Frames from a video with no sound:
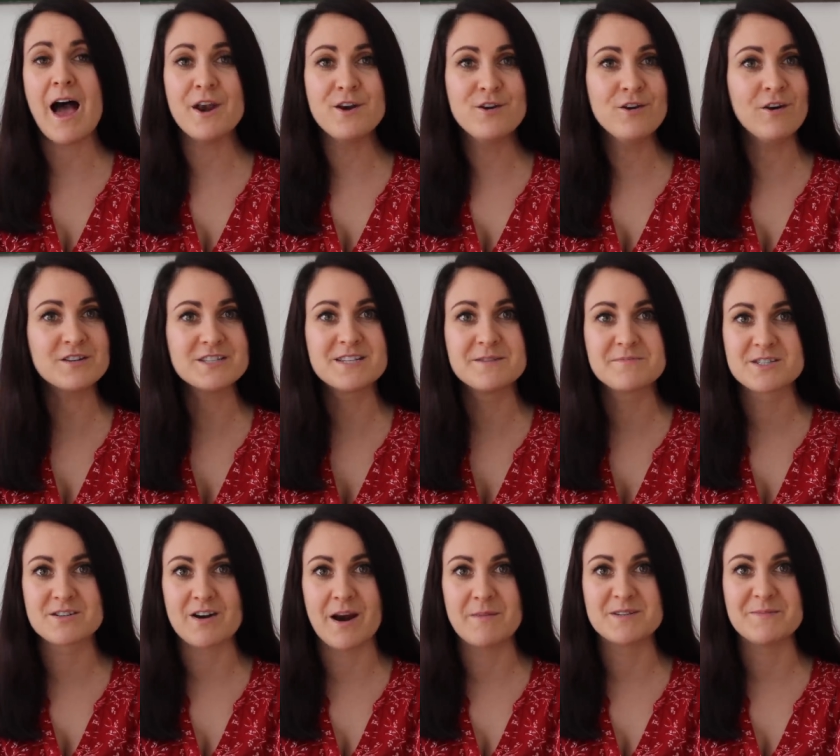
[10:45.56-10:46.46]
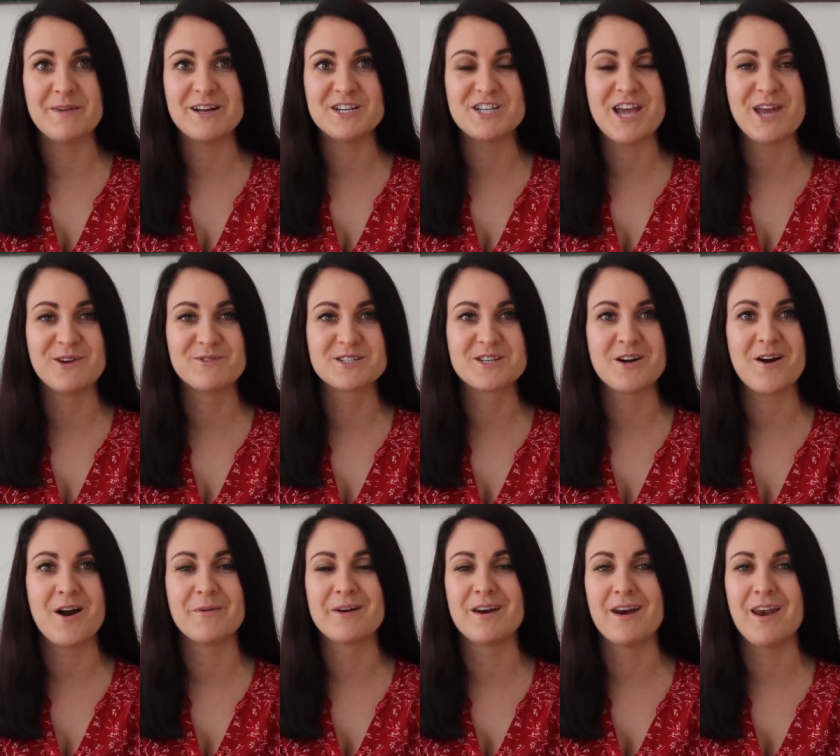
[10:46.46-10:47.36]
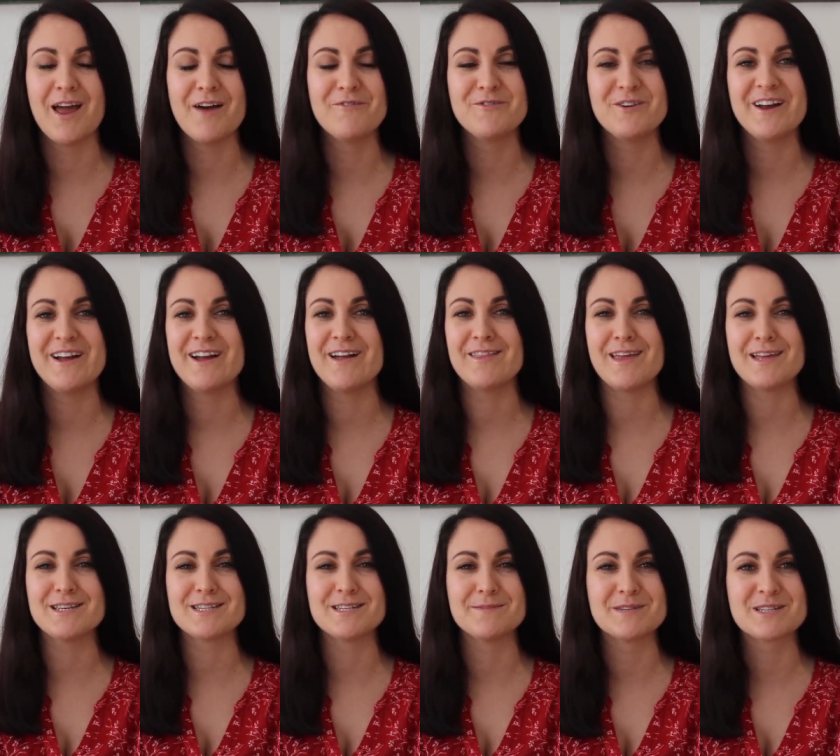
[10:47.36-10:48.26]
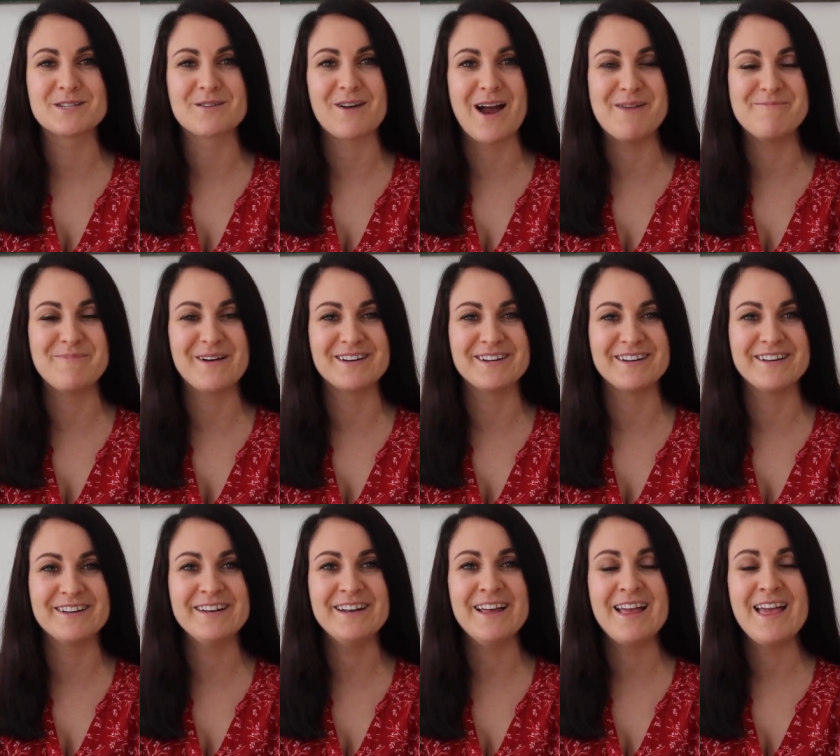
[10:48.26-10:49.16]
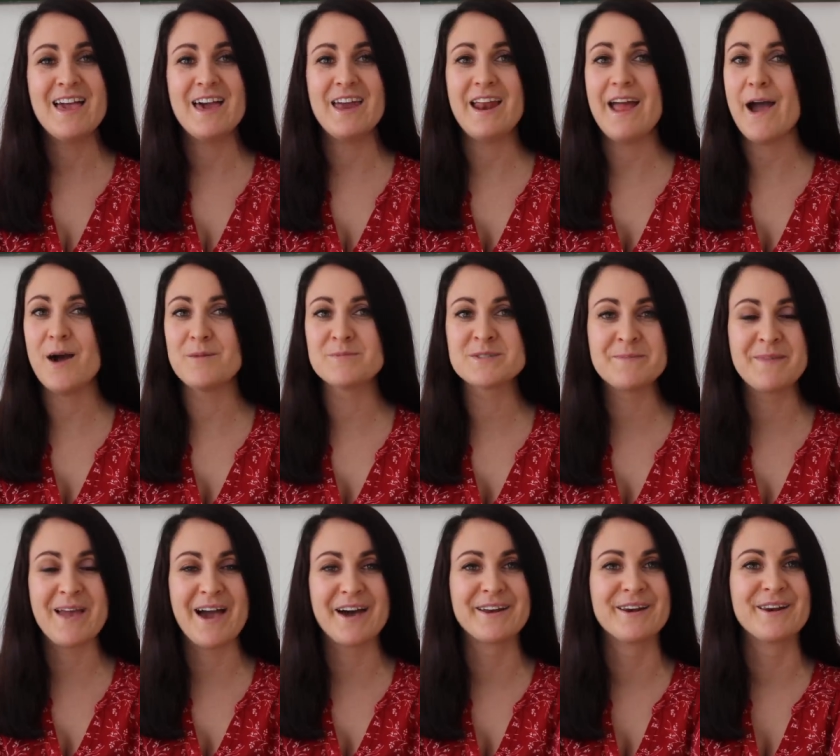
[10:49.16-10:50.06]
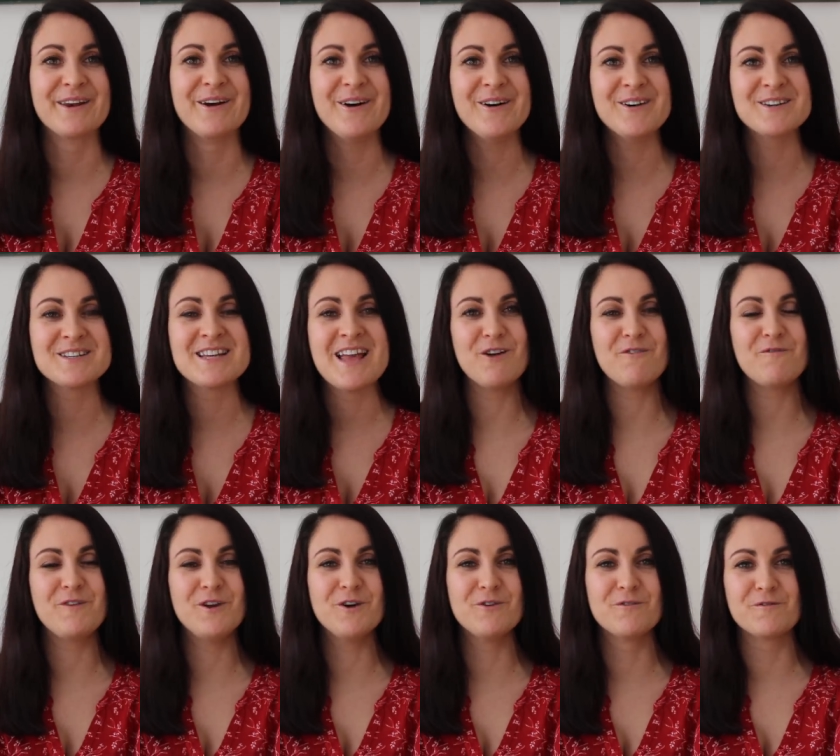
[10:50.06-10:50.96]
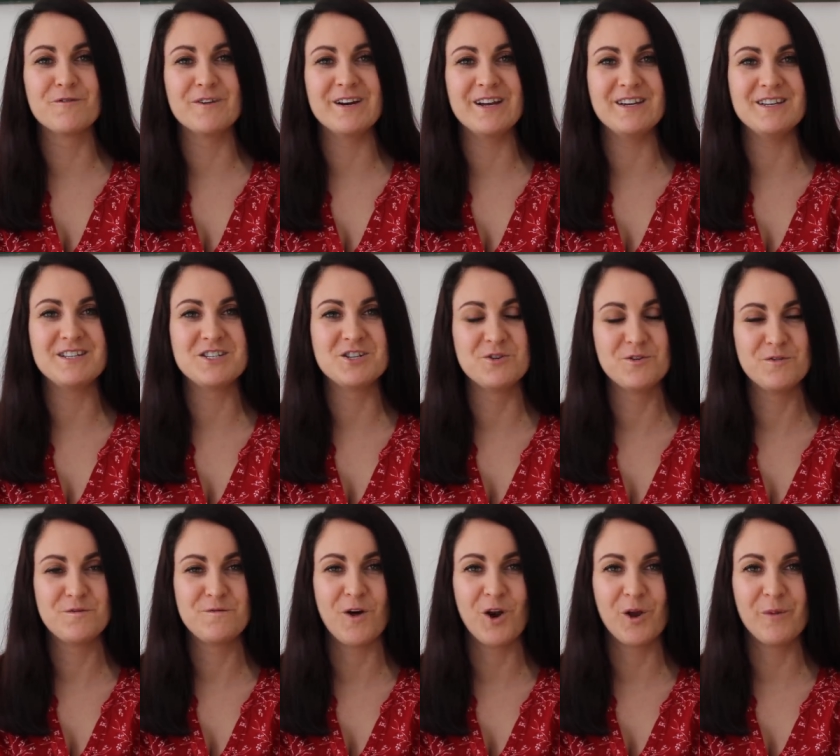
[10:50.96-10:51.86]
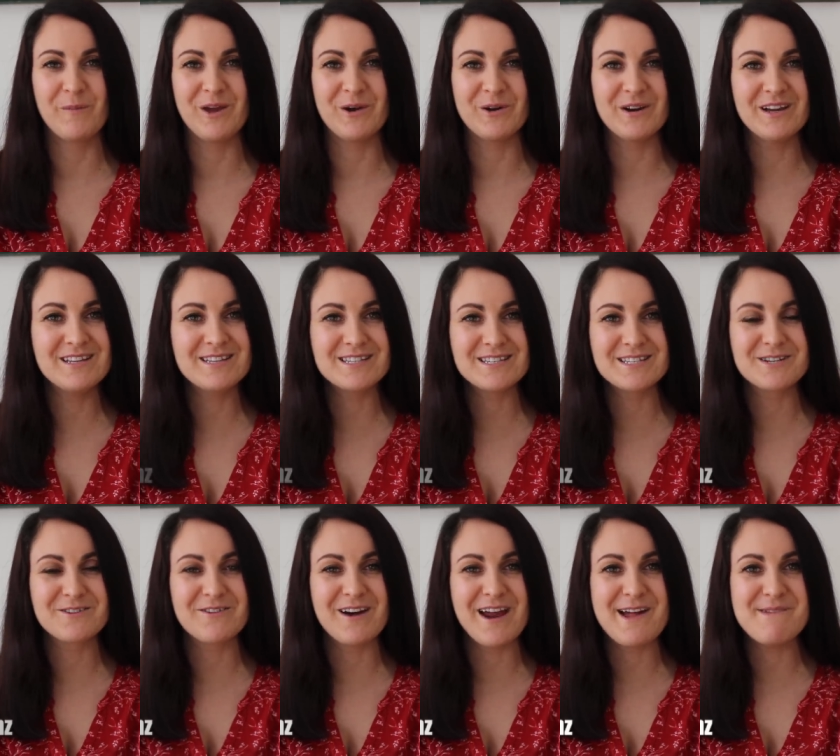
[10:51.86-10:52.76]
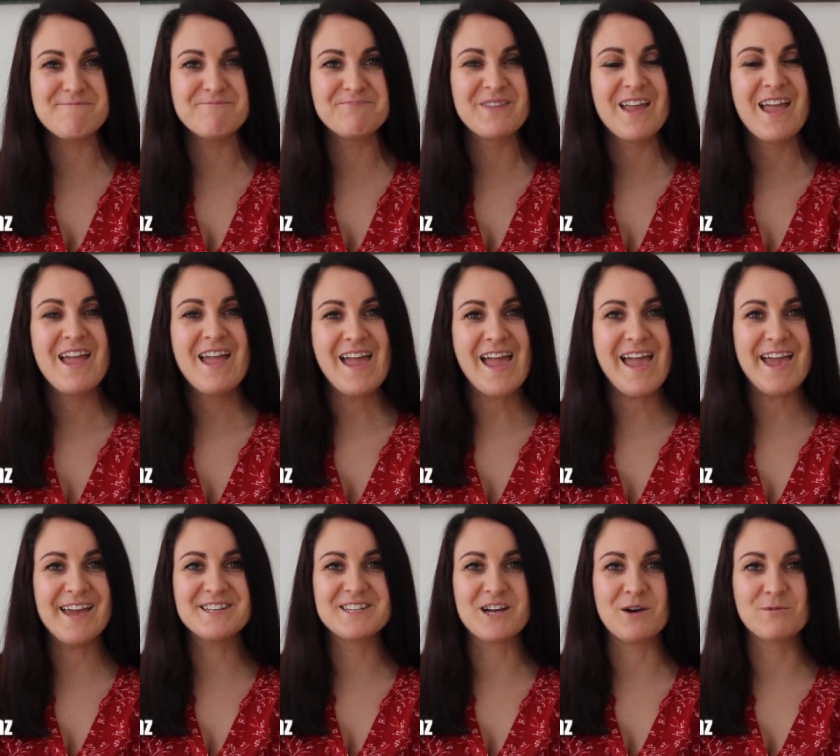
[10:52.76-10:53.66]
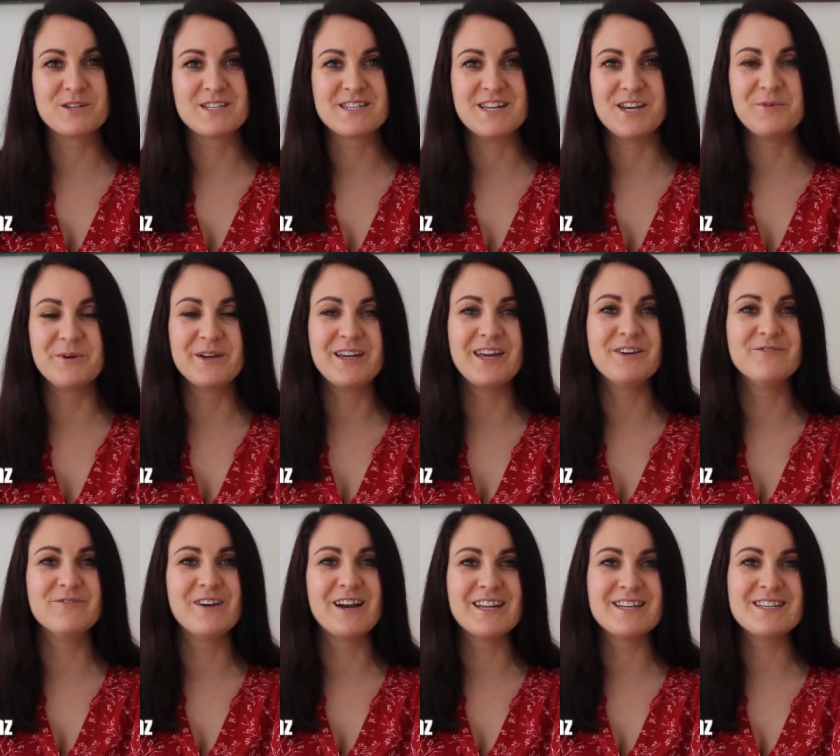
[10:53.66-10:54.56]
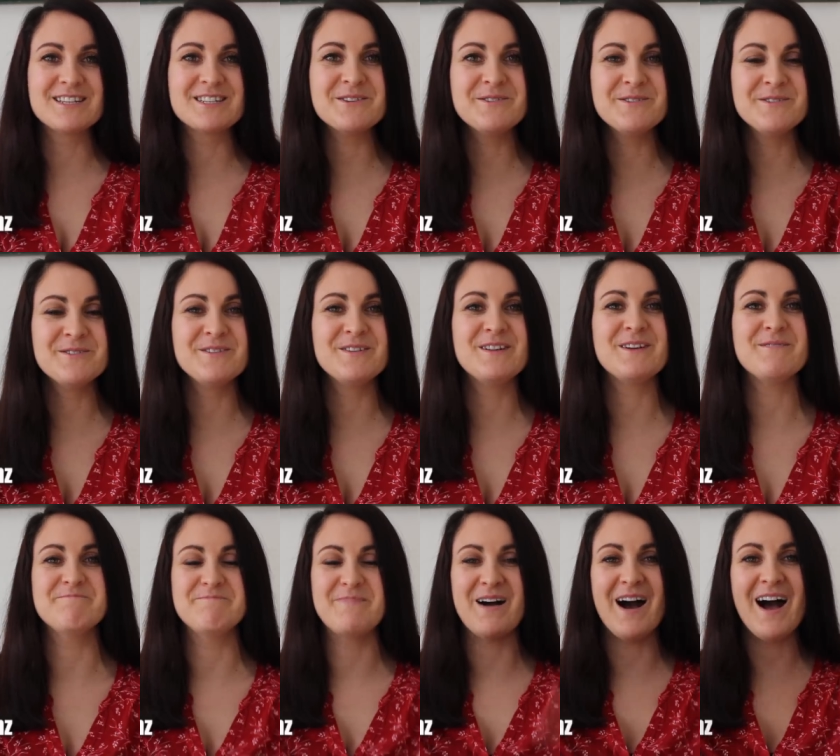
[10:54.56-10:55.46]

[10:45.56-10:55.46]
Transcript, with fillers: are not subscribed to my channel, so I would love you to hit that subscribe button. It helps me out a lot. Feel free to follow me on Instagram, and I will see you again really soon.